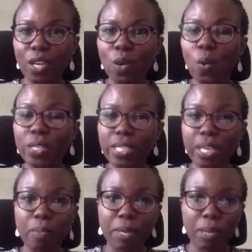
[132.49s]
was
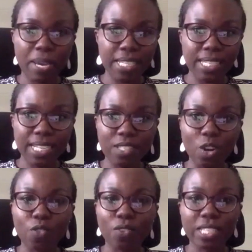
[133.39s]
implemented all
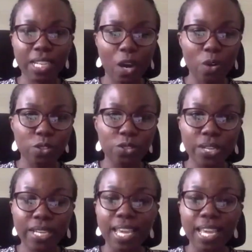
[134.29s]
over the country,